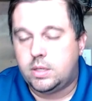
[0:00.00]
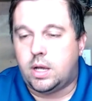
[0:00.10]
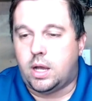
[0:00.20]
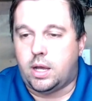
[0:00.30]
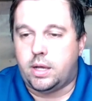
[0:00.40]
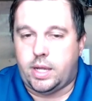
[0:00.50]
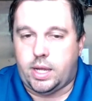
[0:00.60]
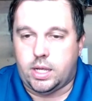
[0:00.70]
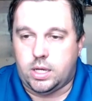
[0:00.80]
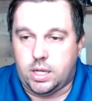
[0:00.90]
uh,
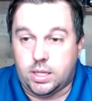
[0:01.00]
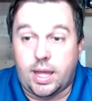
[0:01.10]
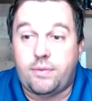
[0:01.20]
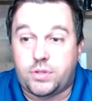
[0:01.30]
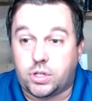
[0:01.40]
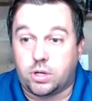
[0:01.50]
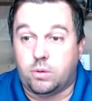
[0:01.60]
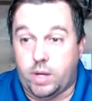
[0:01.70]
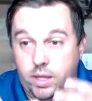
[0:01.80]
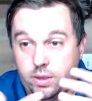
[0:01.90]
and it left her
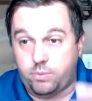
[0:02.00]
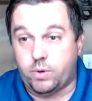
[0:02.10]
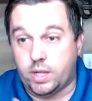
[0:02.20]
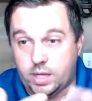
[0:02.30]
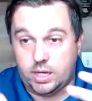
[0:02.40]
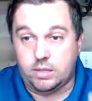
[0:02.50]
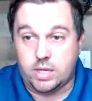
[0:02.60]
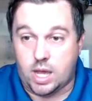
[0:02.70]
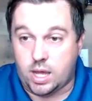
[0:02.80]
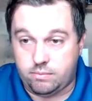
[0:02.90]
with really
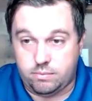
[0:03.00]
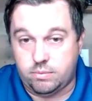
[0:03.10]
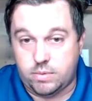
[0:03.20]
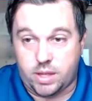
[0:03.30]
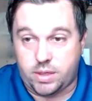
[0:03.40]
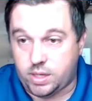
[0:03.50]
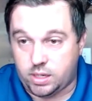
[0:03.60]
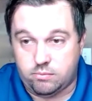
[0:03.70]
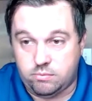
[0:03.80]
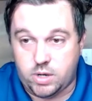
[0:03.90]
not
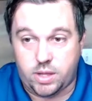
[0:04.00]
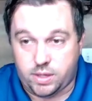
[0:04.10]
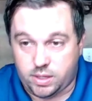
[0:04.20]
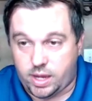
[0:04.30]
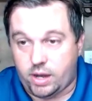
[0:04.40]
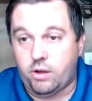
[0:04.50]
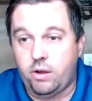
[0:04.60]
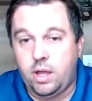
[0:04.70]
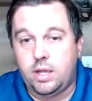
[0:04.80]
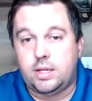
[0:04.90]
nothing, nothing there.
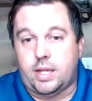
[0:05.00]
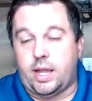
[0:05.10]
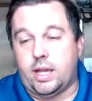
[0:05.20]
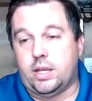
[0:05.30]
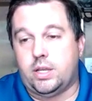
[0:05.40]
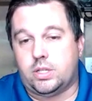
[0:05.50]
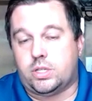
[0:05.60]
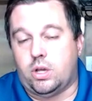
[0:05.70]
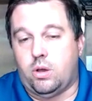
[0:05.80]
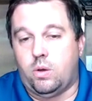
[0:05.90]
And
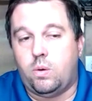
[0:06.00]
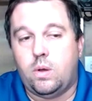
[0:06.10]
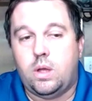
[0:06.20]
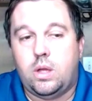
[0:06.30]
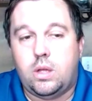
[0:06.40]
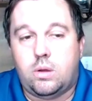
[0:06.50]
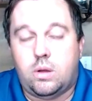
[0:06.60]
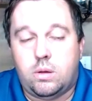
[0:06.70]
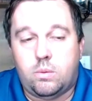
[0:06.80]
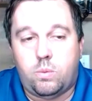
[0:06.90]
so
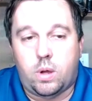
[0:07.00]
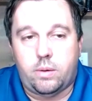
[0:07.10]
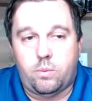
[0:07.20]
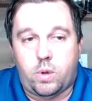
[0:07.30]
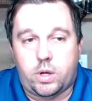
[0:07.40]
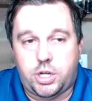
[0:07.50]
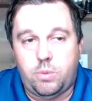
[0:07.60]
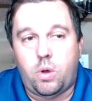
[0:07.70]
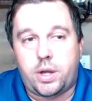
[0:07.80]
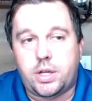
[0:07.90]
what what she
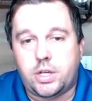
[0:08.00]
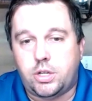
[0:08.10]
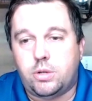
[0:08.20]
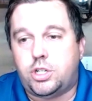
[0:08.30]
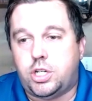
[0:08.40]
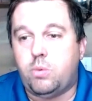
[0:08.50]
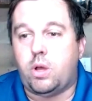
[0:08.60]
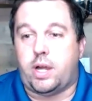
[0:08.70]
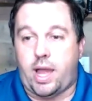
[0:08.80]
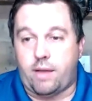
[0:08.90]
wanted to do is she
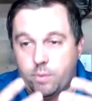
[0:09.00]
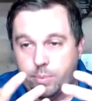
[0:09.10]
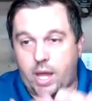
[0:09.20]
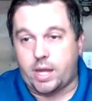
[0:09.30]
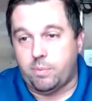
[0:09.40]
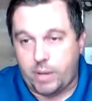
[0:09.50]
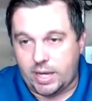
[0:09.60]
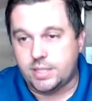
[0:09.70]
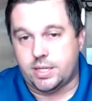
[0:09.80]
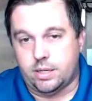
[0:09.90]
wanted to have her body
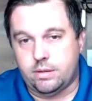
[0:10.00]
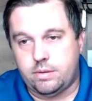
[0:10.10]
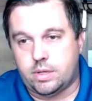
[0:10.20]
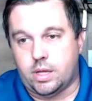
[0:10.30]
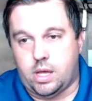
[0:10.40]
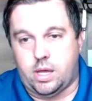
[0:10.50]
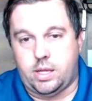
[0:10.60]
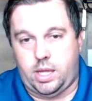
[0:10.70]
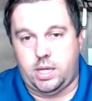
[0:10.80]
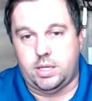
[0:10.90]
painted uh,
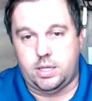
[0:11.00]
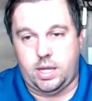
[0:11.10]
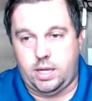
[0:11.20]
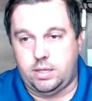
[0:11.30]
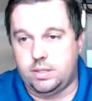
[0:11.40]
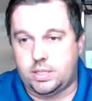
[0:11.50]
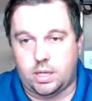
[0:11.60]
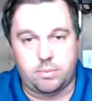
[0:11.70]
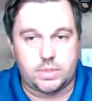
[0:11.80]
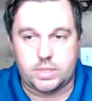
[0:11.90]
in in
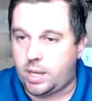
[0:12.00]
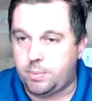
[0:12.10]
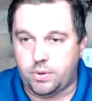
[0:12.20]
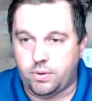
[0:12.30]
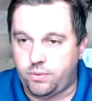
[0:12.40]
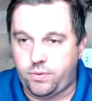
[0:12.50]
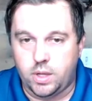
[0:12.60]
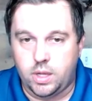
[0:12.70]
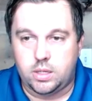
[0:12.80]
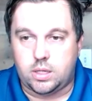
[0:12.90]
some type of
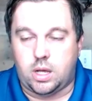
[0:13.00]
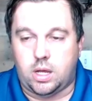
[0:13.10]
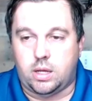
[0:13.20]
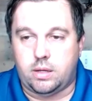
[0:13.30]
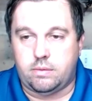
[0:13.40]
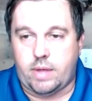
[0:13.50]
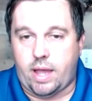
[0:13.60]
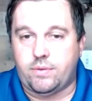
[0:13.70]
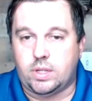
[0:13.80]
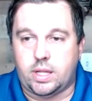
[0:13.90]
uh,
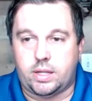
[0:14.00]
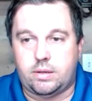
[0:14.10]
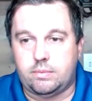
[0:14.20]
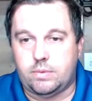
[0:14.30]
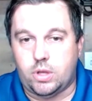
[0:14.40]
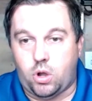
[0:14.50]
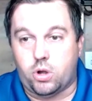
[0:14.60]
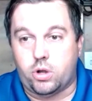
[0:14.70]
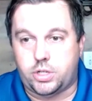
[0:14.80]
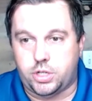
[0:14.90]
having like the
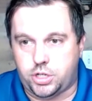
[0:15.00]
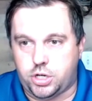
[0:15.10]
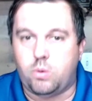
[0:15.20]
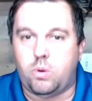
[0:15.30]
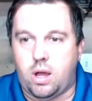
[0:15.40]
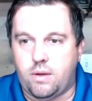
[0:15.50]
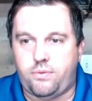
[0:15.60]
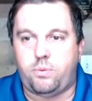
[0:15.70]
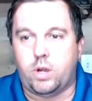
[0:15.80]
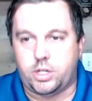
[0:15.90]
art to show
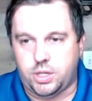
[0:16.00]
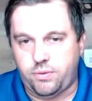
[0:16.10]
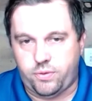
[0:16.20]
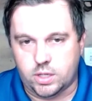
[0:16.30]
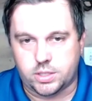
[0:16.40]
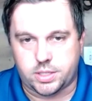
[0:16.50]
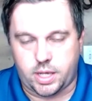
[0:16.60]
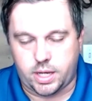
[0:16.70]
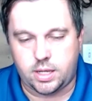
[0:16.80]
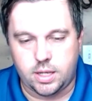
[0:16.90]
off what she feels
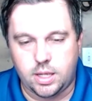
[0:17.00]
like.